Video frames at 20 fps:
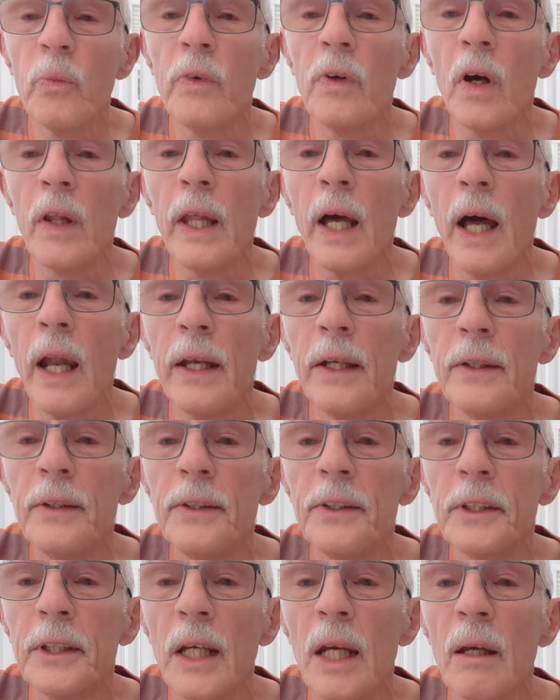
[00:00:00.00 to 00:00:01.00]
we've got that
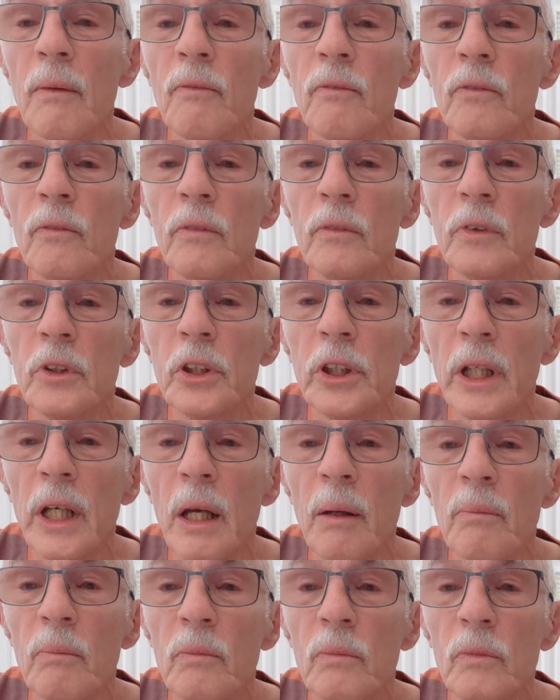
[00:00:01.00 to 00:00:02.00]
same
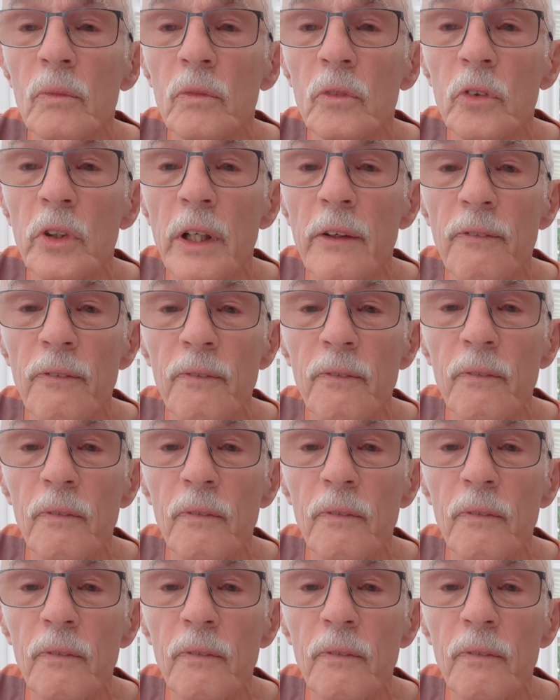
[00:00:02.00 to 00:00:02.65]
riff.